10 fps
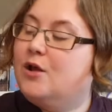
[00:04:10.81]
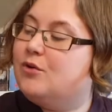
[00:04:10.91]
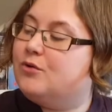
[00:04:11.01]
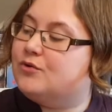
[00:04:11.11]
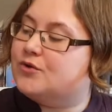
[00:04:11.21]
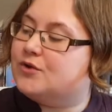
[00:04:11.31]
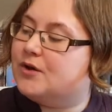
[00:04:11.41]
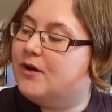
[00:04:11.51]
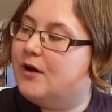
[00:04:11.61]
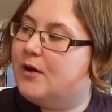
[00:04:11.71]
who
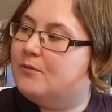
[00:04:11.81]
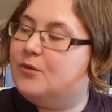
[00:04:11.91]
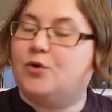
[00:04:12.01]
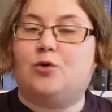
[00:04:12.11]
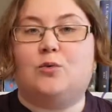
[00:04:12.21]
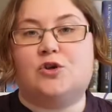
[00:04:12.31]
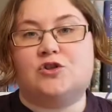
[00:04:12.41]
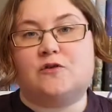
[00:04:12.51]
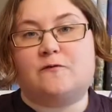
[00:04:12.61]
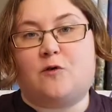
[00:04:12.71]
was
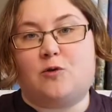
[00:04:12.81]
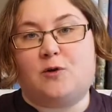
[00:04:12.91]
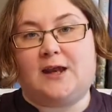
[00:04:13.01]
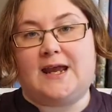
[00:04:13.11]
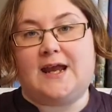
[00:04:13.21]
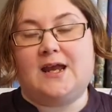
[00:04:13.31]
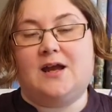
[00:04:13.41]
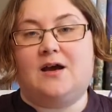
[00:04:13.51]
formerly